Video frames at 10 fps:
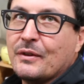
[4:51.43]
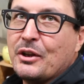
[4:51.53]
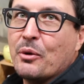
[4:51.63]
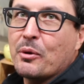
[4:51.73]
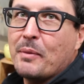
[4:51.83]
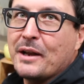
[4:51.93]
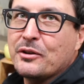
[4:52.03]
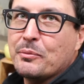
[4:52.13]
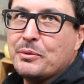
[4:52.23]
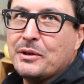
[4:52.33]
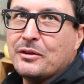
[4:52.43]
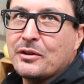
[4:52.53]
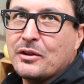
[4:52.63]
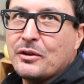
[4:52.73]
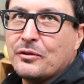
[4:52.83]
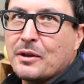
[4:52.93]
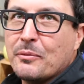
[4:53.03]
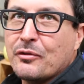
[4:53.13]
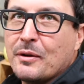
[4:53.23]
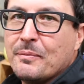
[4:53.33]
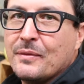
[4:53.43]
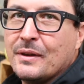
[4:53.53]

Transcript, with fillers: You know where mind your P's and Q's comes from?